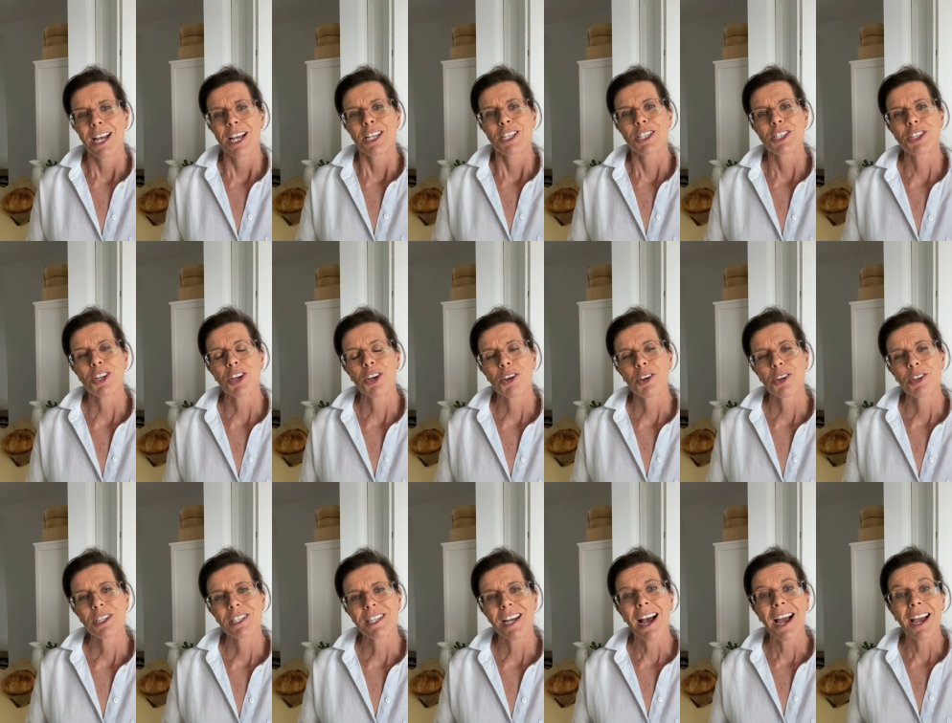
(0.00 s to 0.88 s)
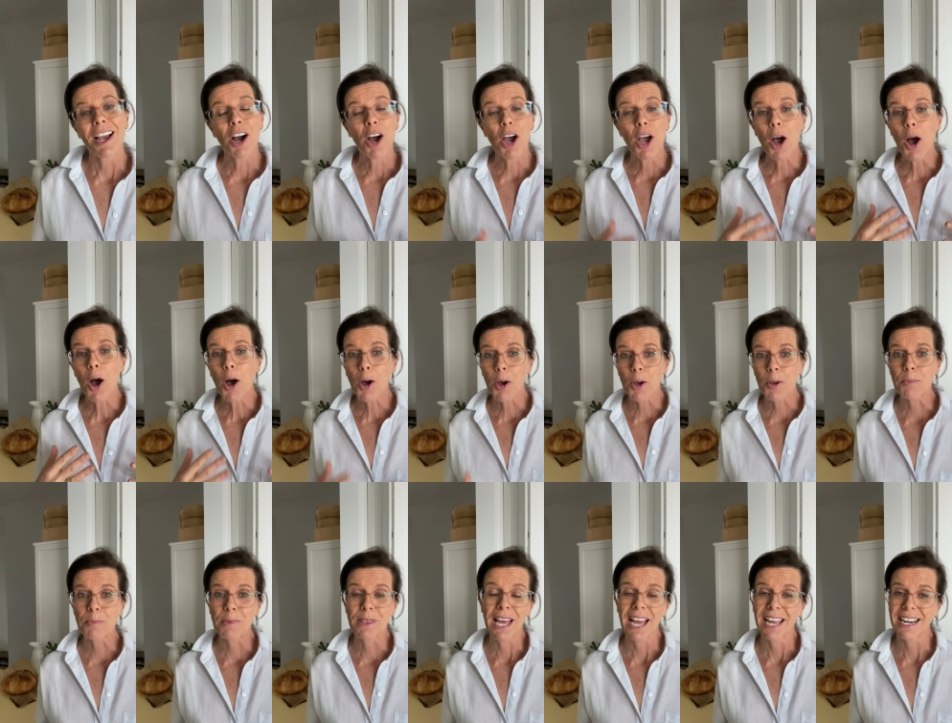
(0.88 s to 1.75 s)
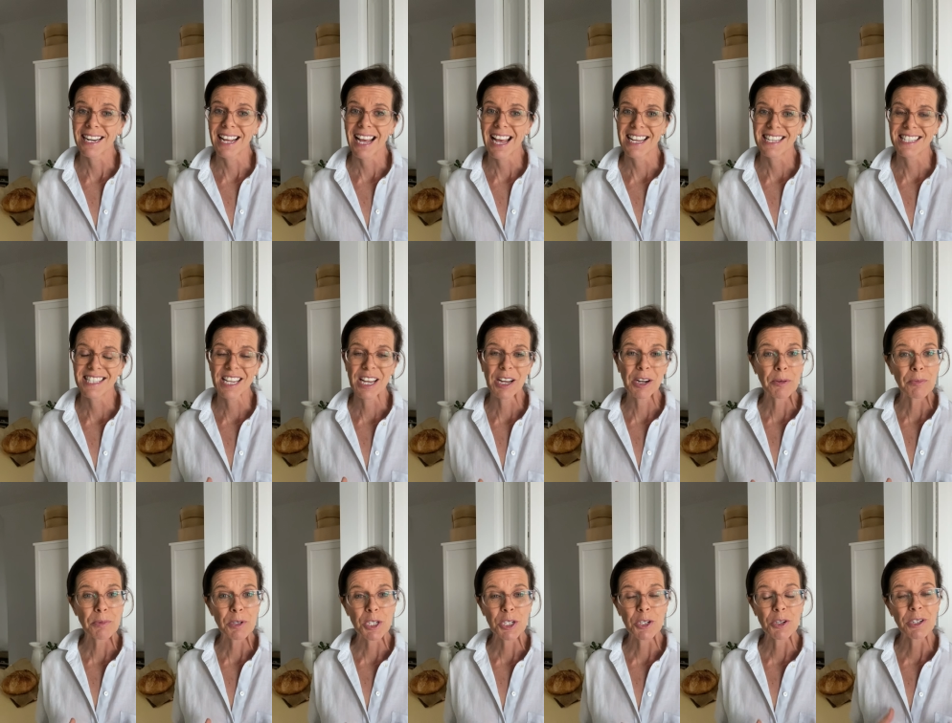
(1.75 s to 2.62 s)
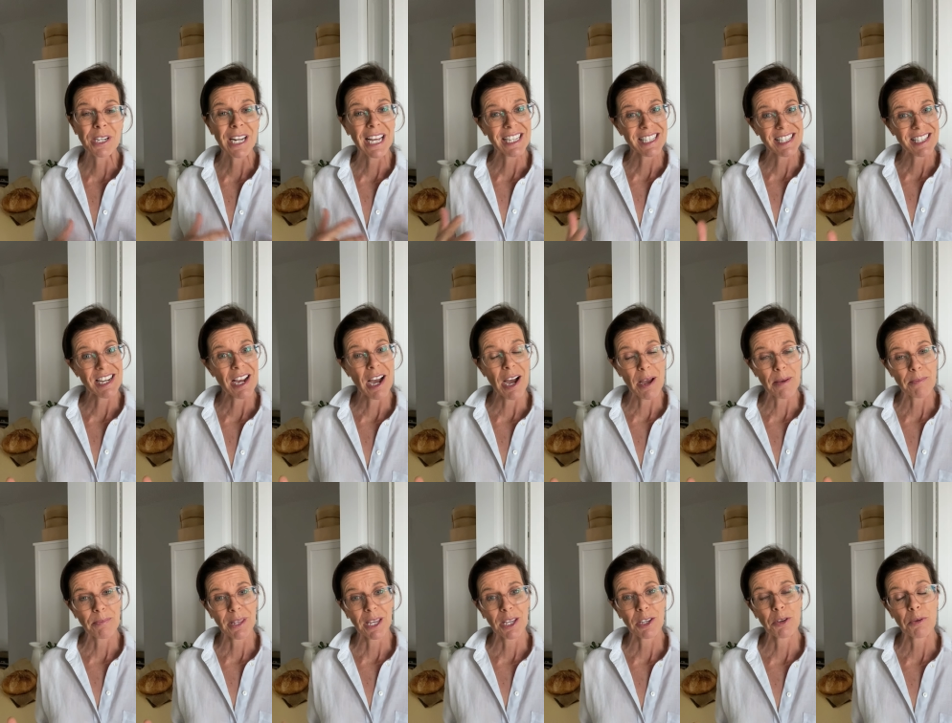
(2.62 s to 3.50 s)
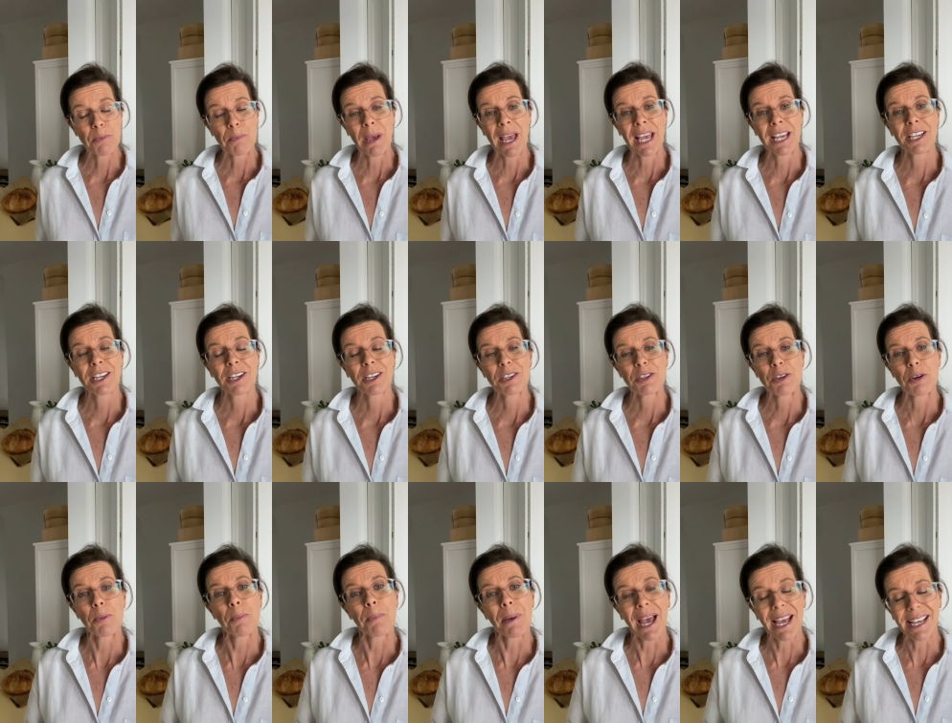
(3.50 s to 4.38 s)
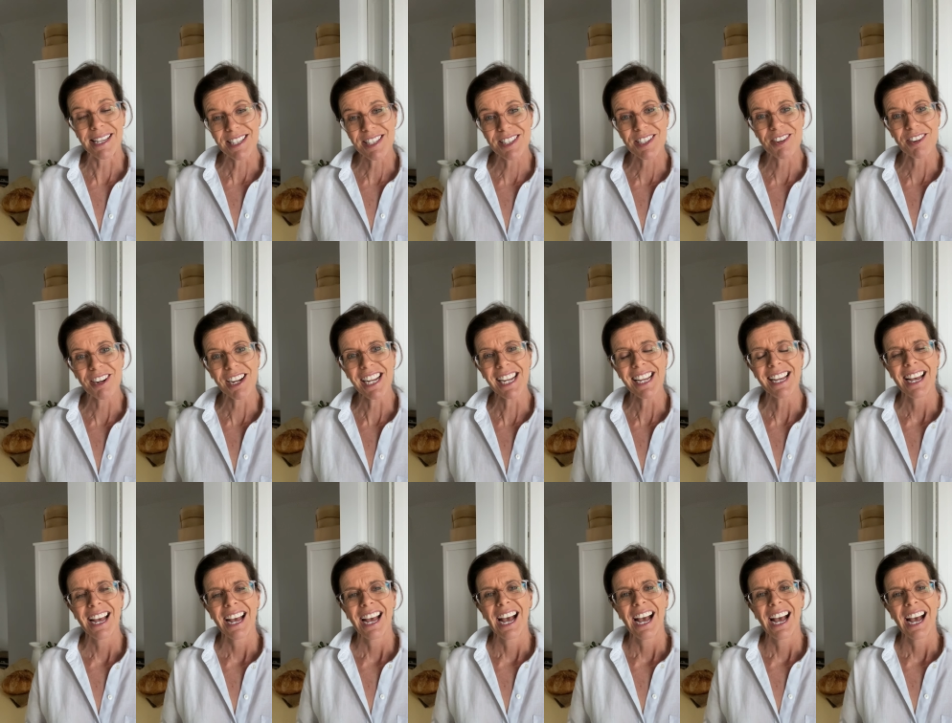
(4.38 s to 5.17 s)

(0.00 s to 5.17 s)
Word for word: So, Di, I hope that has helped you next time that you make your pastry.